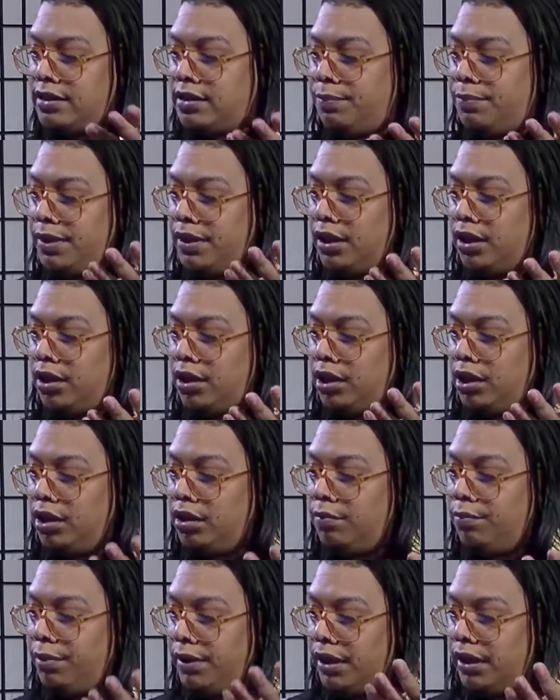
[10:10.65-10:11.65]
to be a
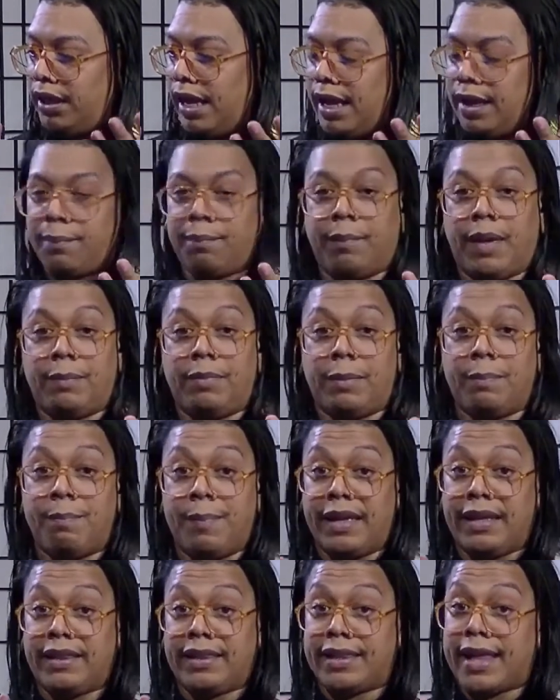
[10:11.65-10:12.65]
little bit like maybe
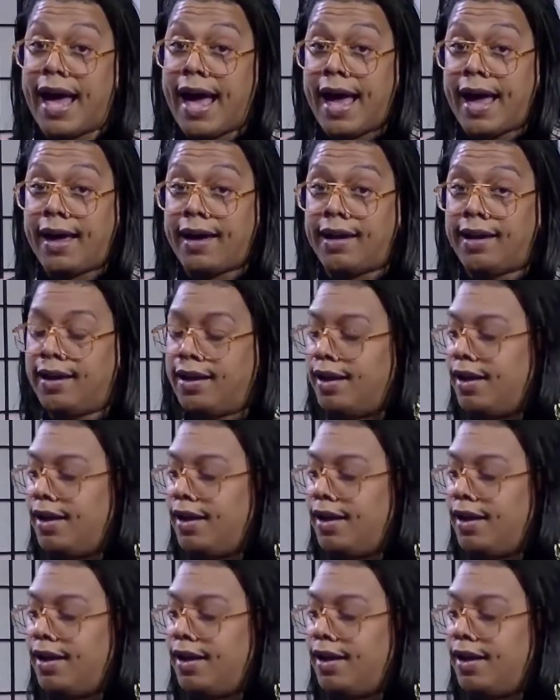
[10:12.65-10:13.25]
mid thigh,